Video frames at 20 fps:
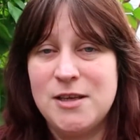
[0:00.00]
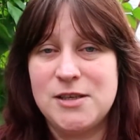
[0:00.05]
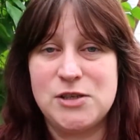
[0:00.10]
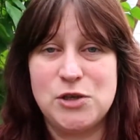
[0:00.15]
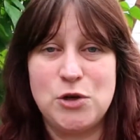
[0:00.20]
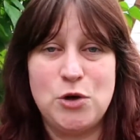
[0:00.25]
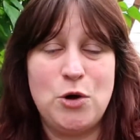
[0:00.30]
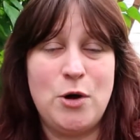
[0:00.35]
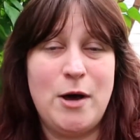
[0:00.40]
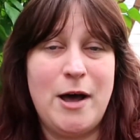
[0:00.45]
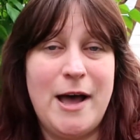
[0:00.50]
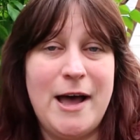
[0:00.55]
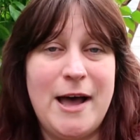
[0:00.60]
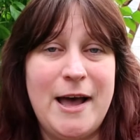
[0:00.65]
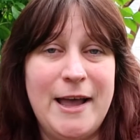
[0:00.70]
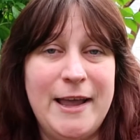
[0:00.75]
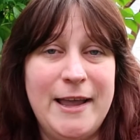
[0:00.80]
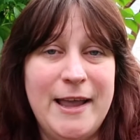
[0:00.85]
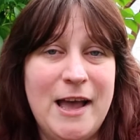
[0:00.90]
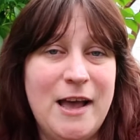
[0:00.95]
So
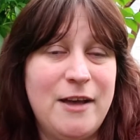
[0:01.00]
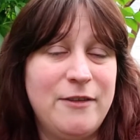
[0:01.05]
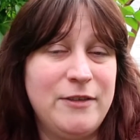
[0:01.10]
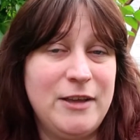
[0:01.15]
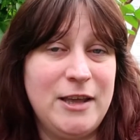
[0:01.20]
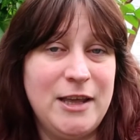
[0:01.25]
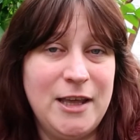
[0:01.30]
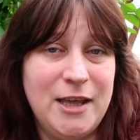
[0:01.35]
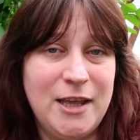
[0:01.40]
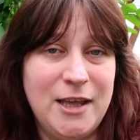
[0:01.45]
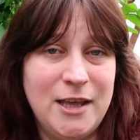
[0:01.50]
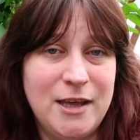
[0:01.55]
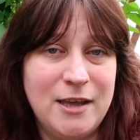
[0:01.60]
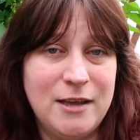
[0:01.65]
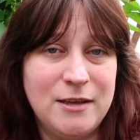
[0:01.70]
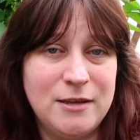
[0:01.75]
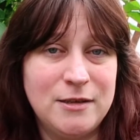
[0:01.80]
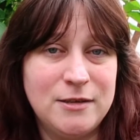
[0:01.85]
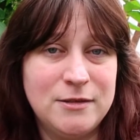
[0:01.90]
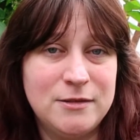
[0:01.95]
I have
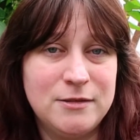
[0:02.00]
a